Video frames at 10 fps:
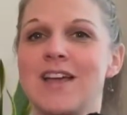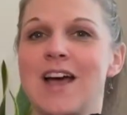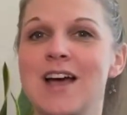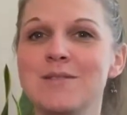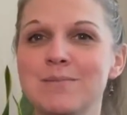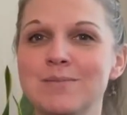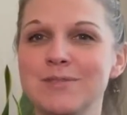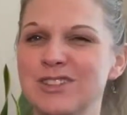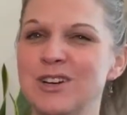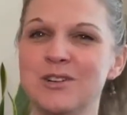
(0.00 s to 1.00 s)

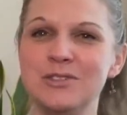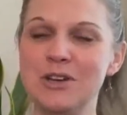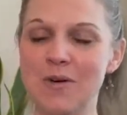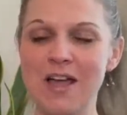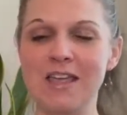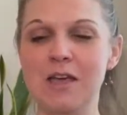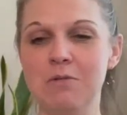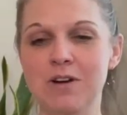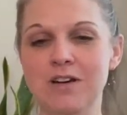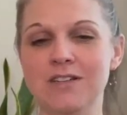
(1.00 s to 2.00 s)
oh no, I can't
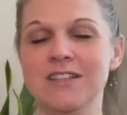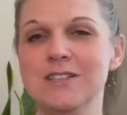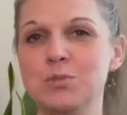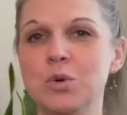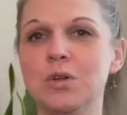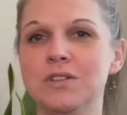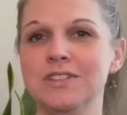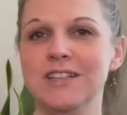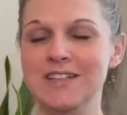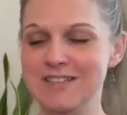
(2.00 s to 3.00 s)
wear it. It's wool
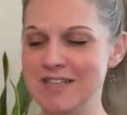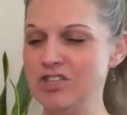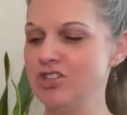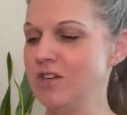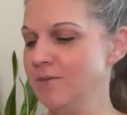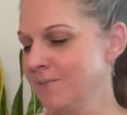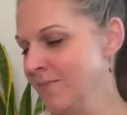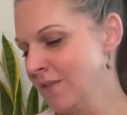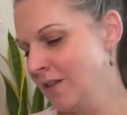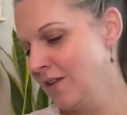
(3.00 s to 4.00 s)
and it's itchy.
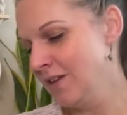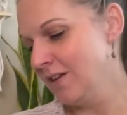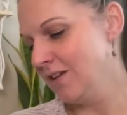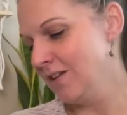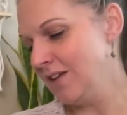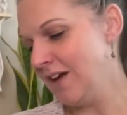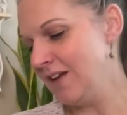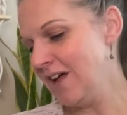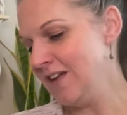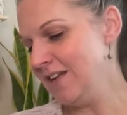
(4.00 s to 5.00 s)
Yeah,
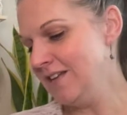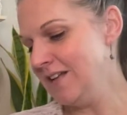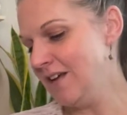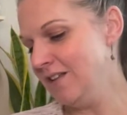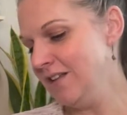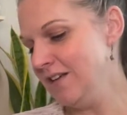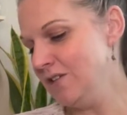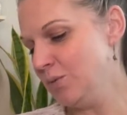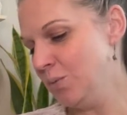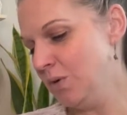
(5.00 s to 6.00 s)
I can tell that
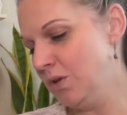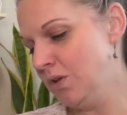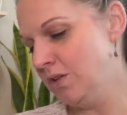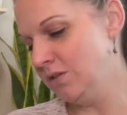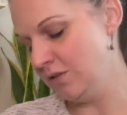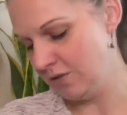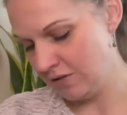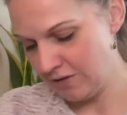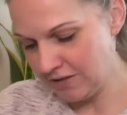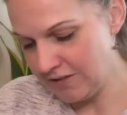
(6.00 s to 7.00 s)
it's wool.
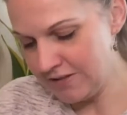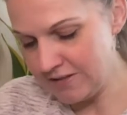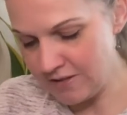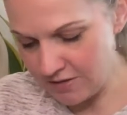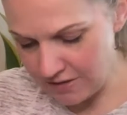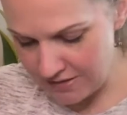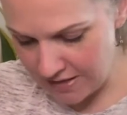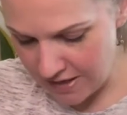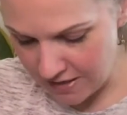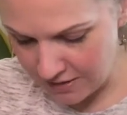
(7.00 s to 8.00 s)
Let's see on the
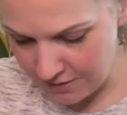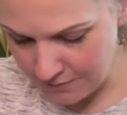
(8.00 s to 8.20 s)
tag.